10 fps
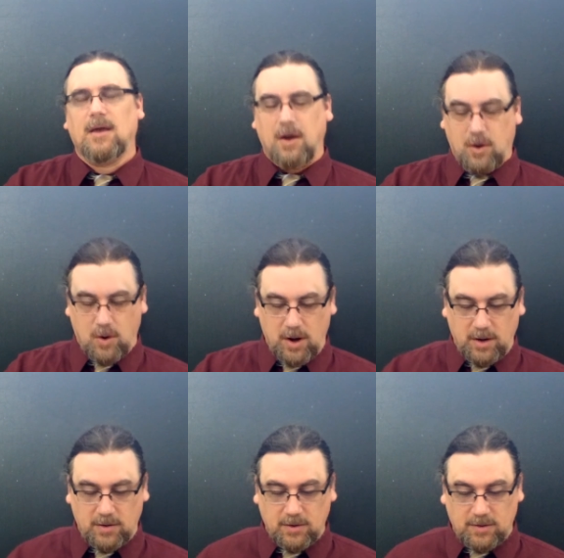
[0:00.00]

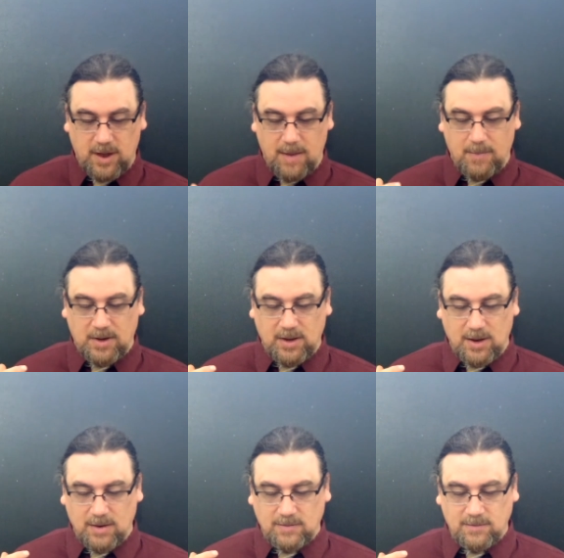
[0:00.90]
according to
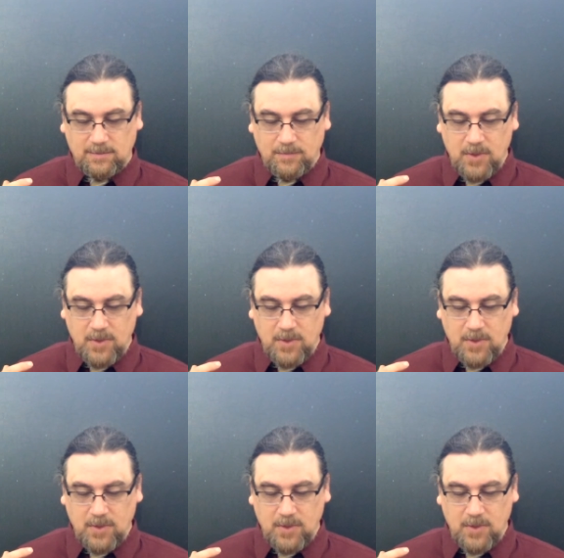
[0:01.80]
Epictetus.